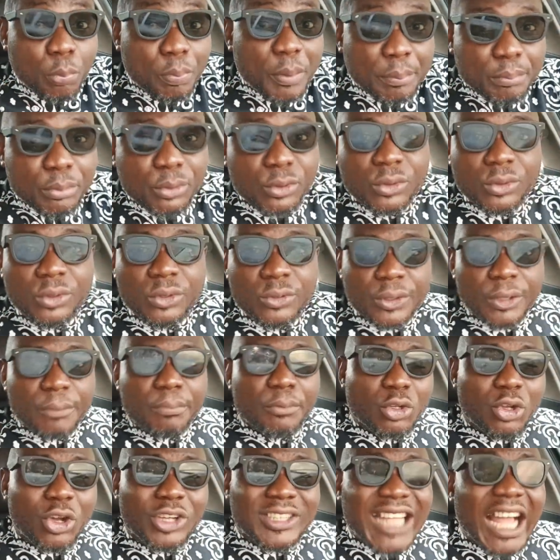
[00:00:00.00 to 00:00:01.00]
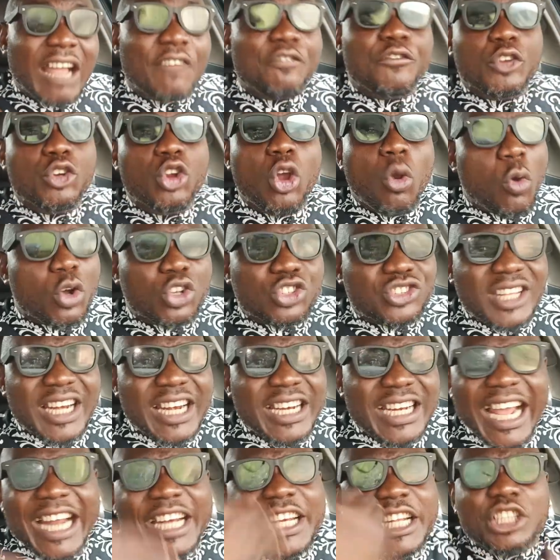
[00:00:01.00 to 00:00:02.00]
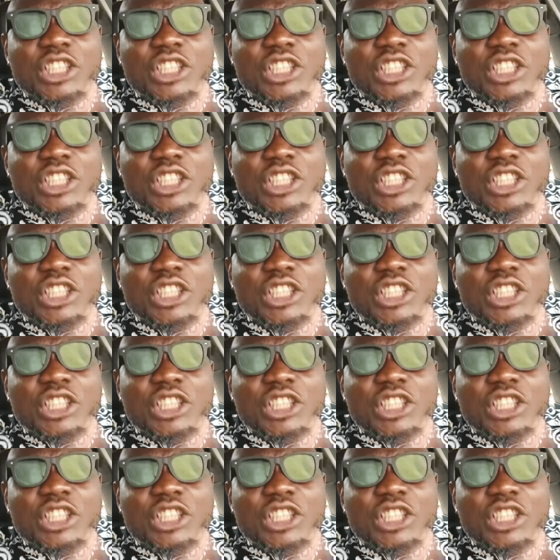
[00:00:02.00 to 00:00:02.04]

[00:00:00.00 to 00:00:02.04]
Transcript: you people because that video was trending.